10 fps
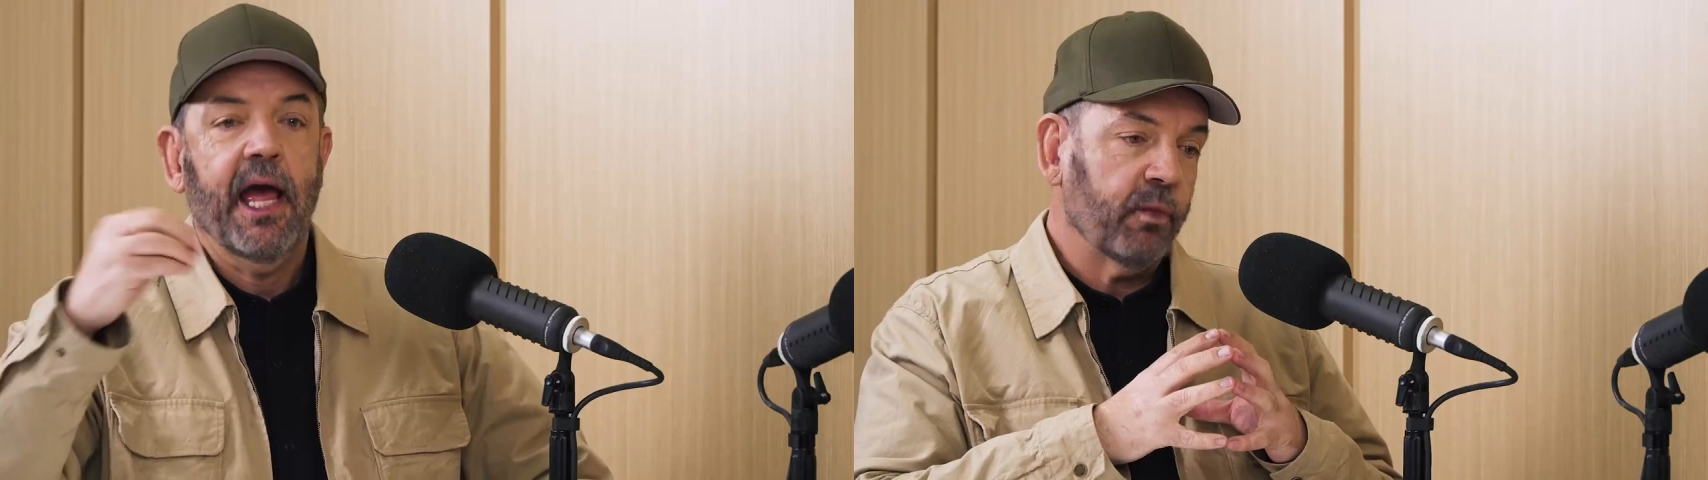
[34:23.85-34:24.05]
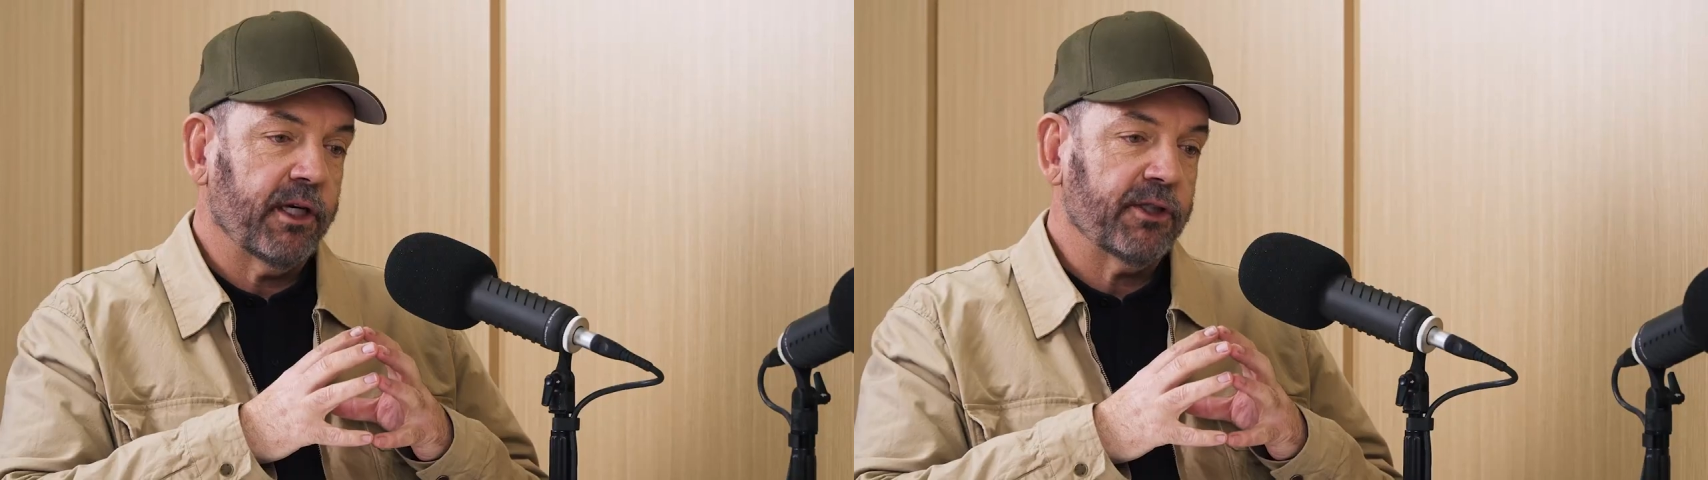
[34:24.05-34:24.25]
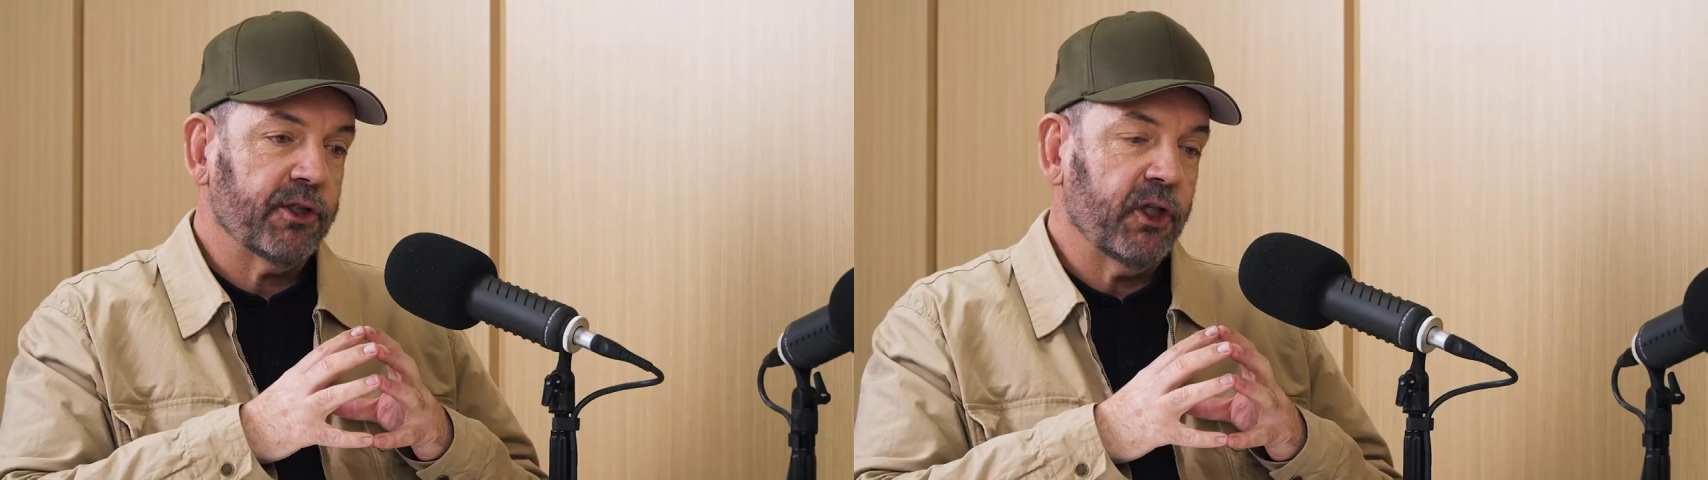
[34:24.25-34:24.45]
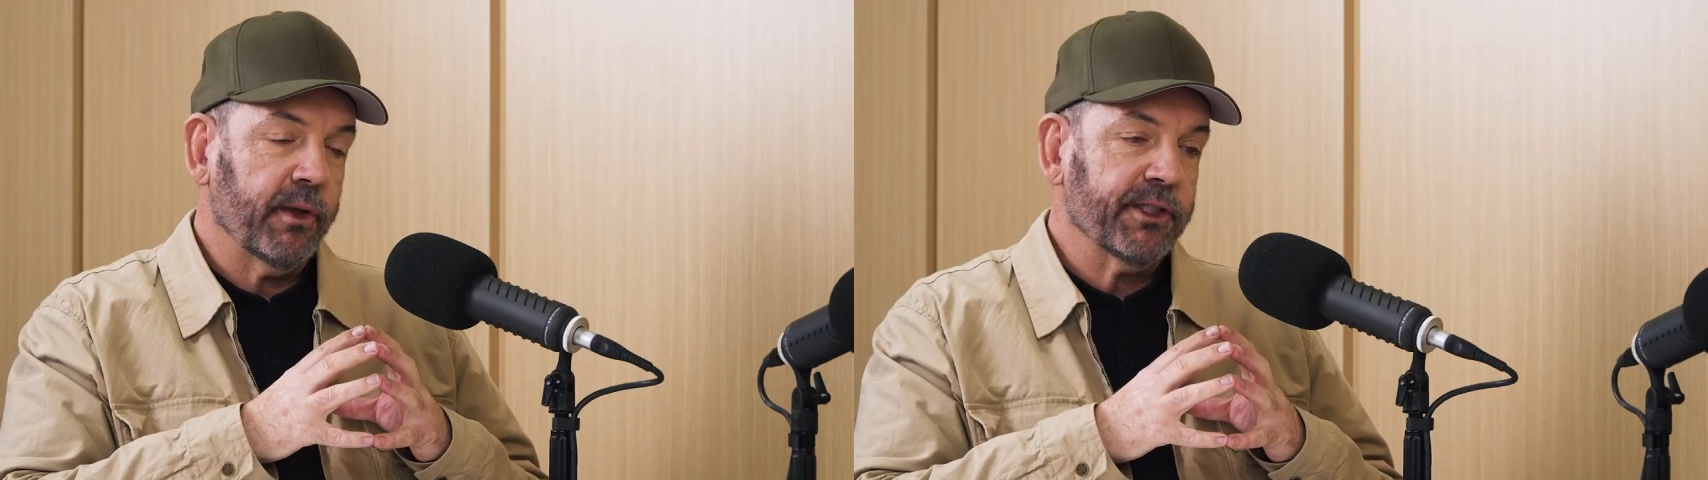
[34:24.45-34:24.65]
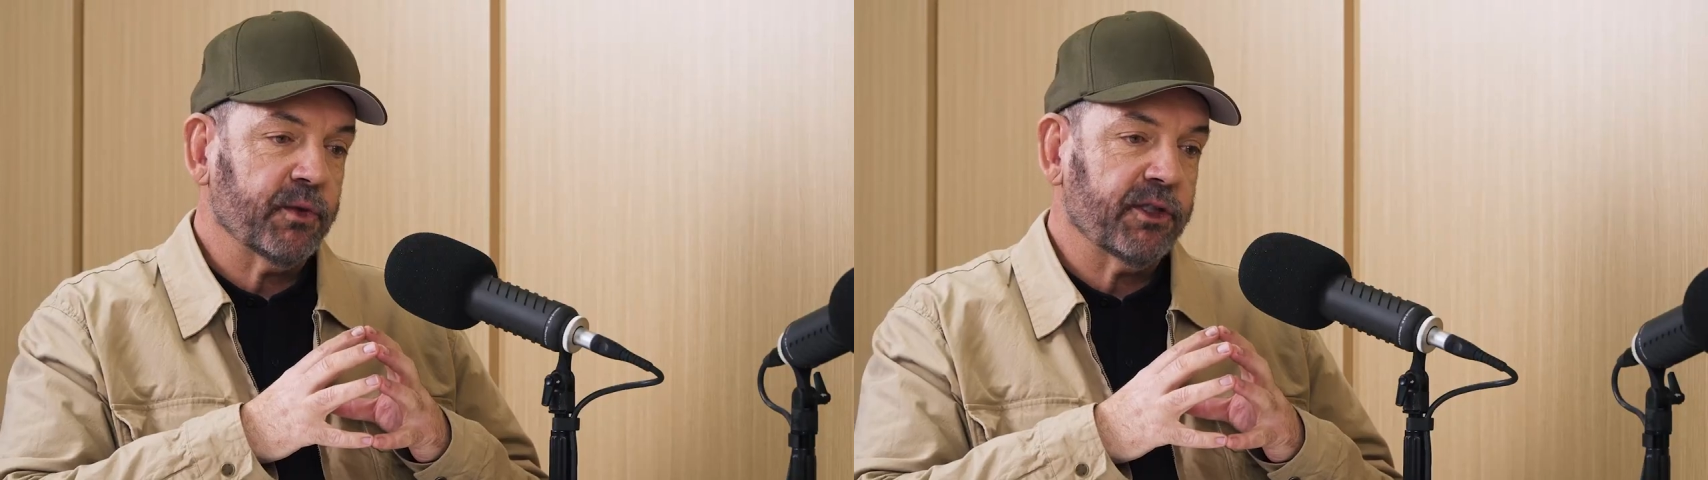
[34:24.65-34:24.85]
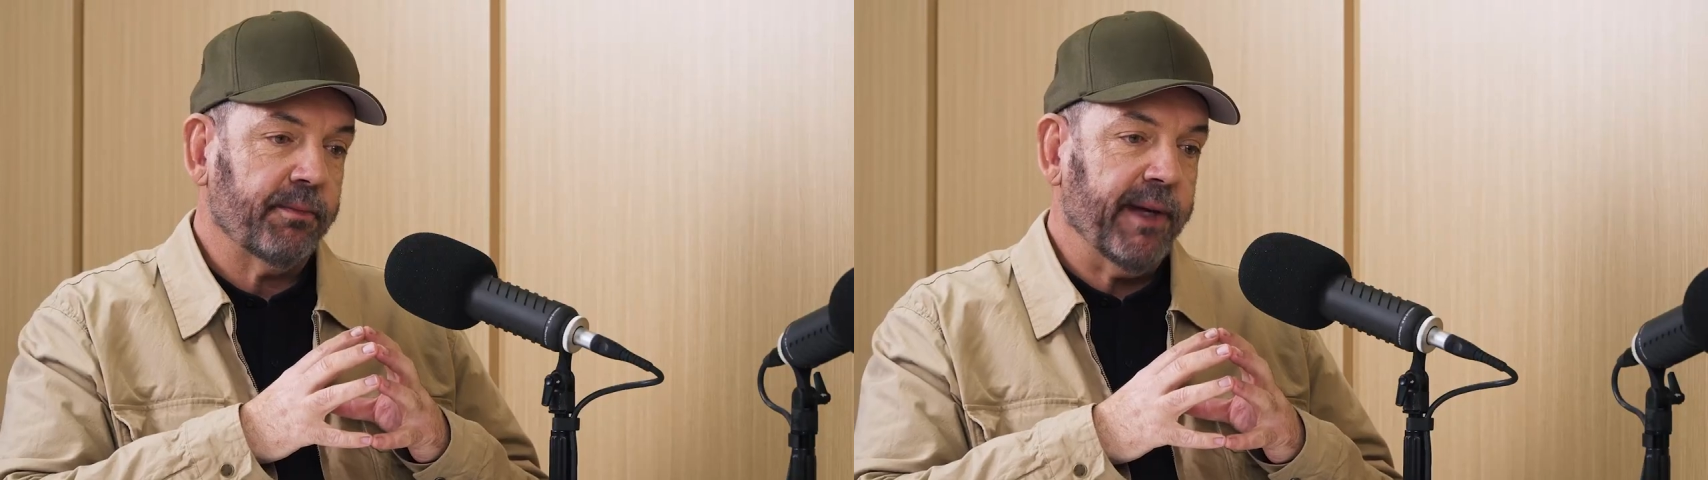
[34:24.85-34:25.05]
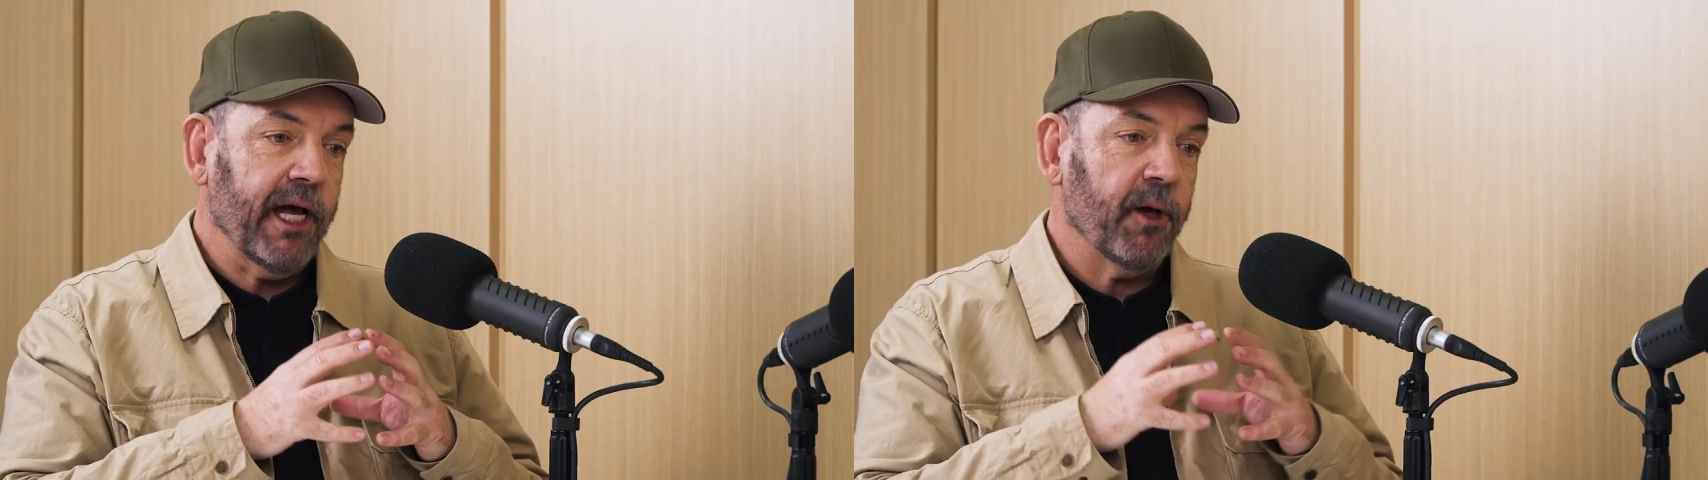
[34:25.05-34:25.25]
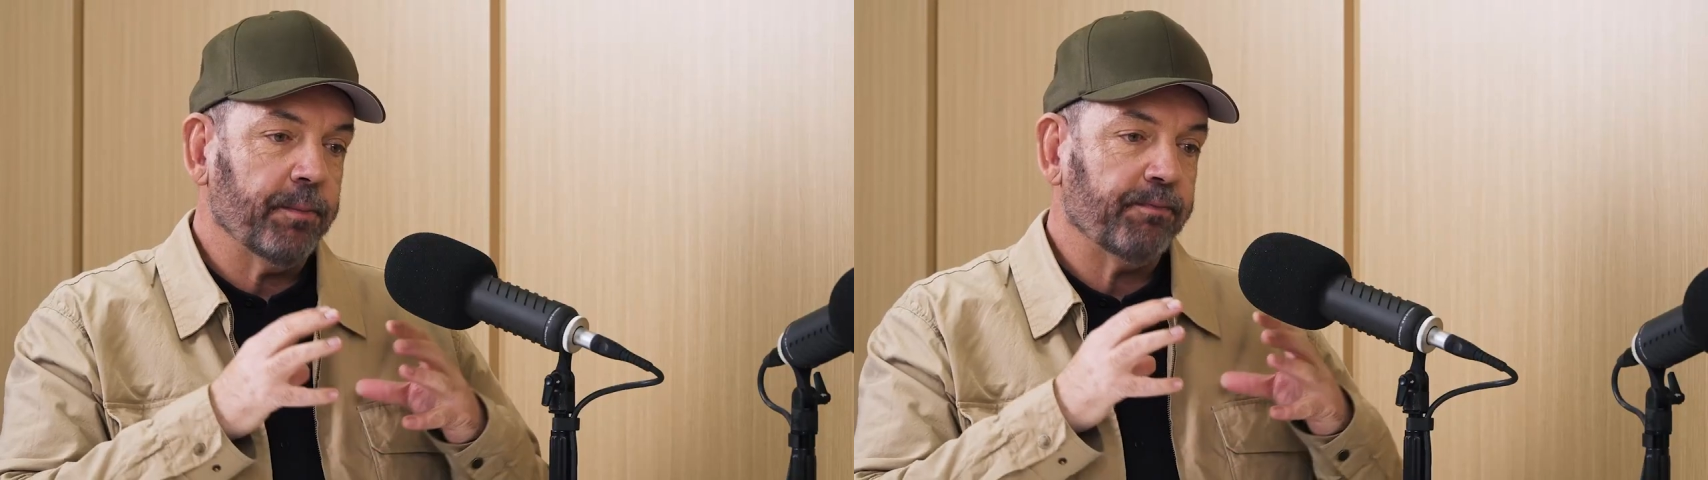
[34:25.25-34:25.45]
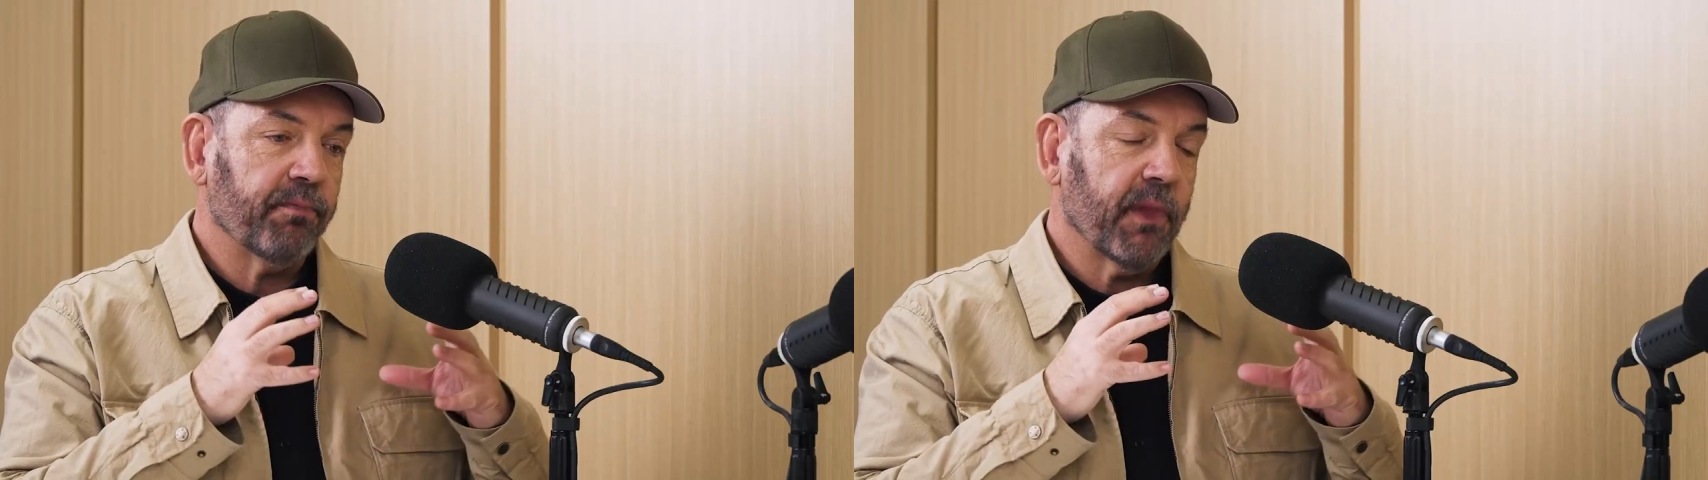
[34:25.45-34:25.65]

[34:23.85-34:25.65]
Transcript: Whereas the US was about